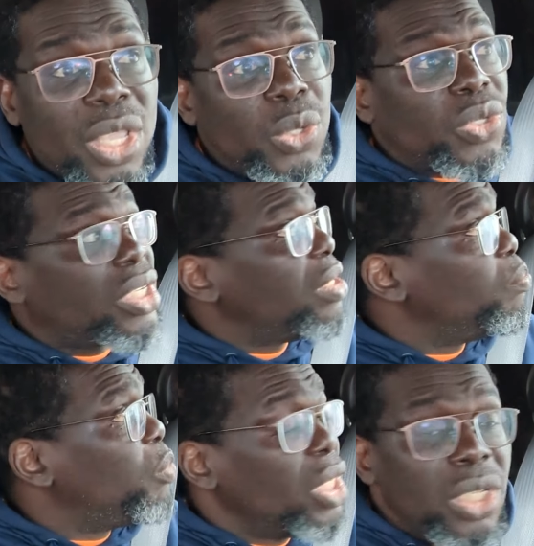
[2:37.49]
You
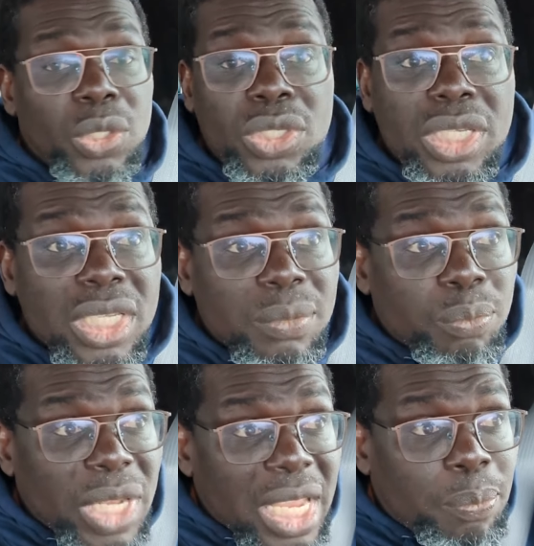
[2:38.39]
see, you
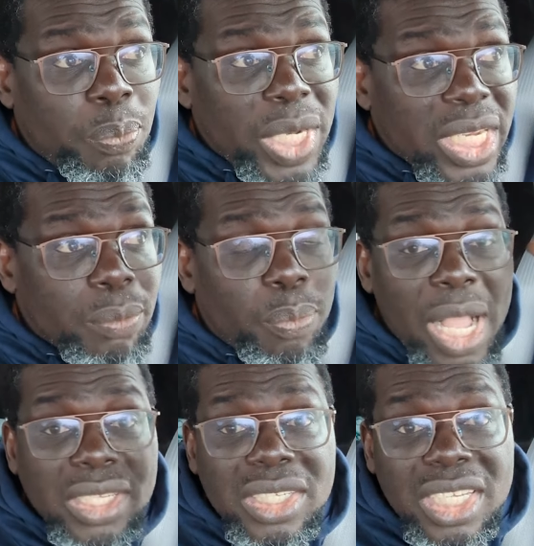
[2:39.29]
seeing like plane
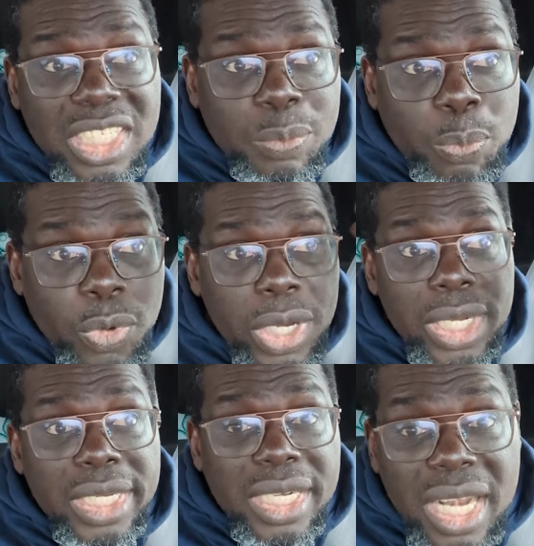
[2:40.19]
passing and
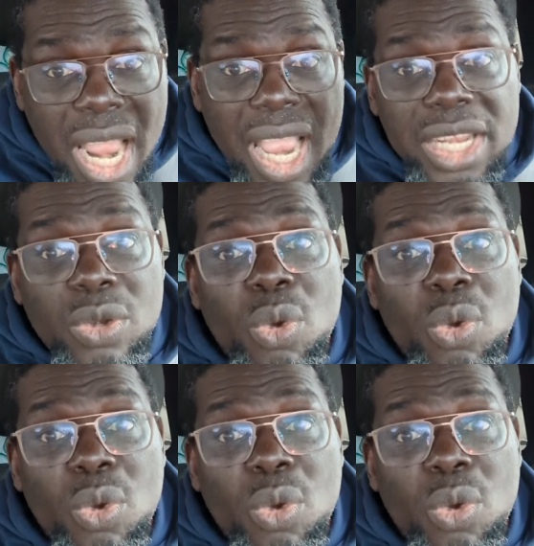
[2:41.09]
spray the sky